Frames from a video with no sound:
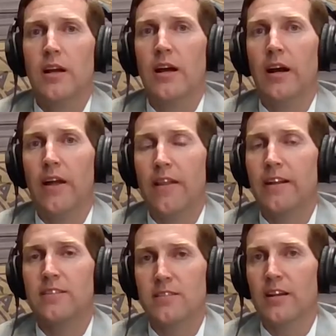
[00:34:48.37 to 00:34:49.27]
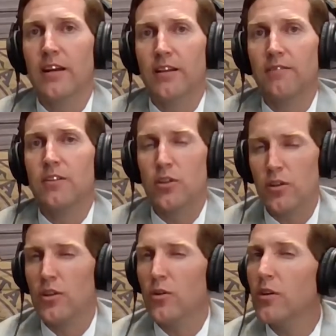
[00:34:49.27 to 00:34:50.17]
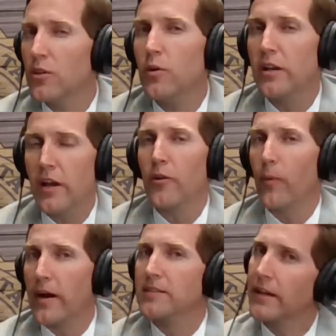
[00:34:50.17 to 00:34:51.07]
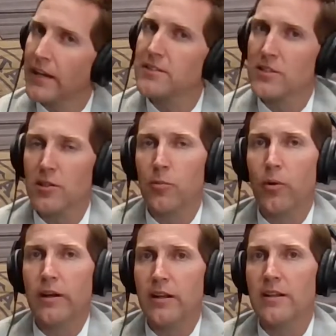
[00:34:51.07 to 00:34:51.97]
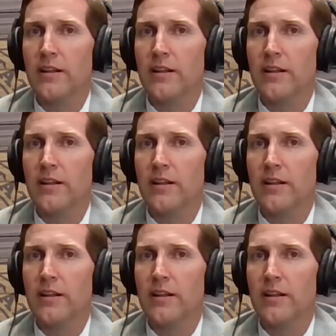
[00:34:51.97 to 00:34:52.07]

And that's you can do it in other ways, I guess, is the point.